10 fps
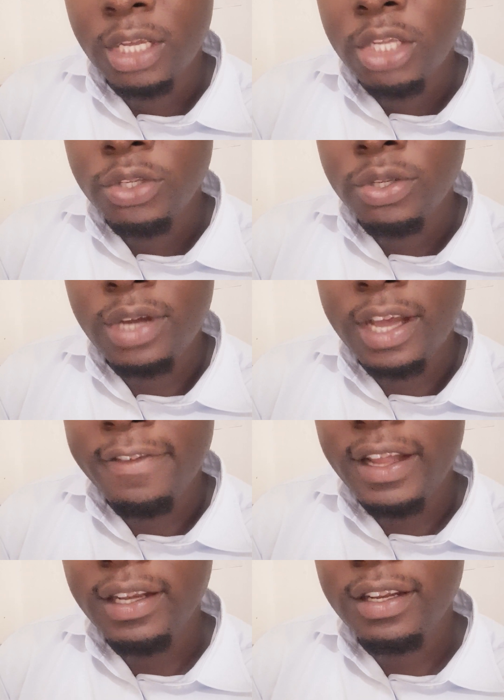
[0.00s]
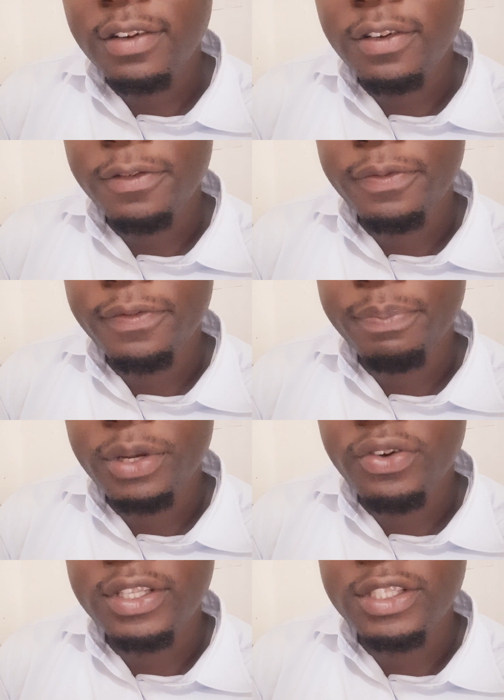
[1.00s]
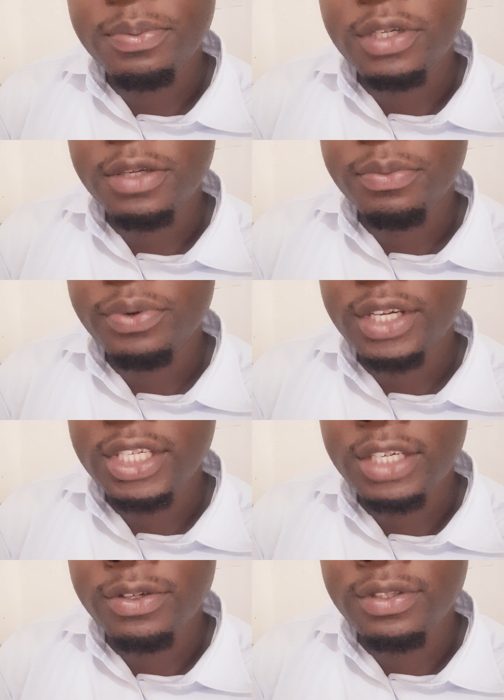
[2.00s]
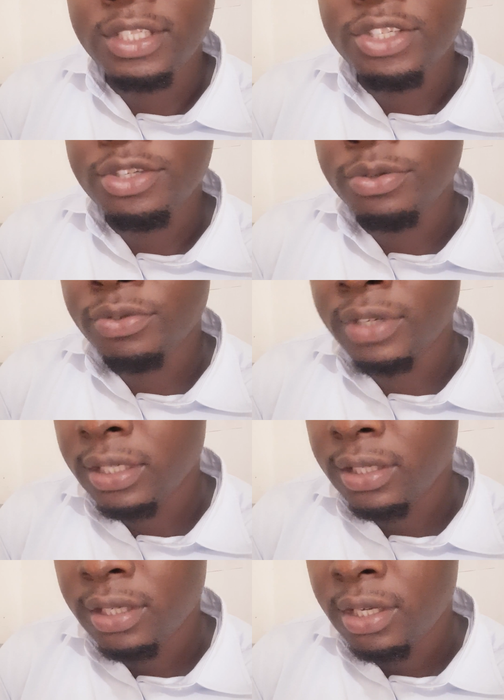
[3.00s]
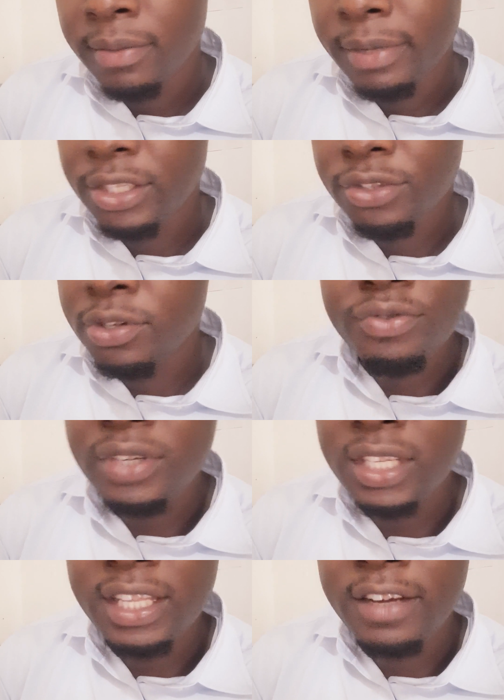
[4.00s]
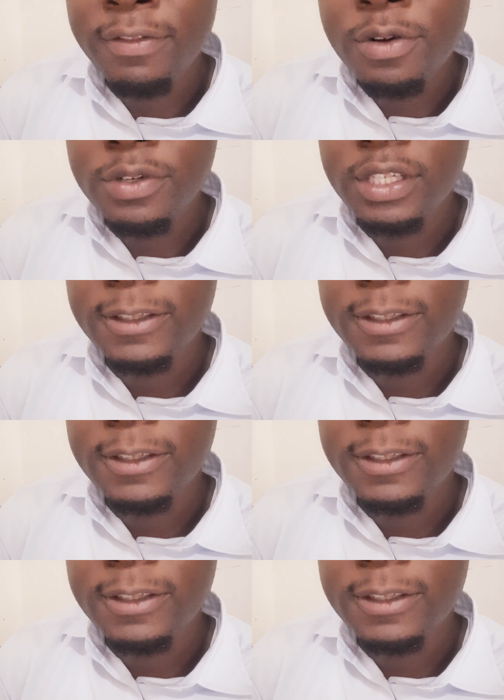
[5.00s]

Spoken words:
So I find a lot of parents putting pressure on these children, but it's not really their fault.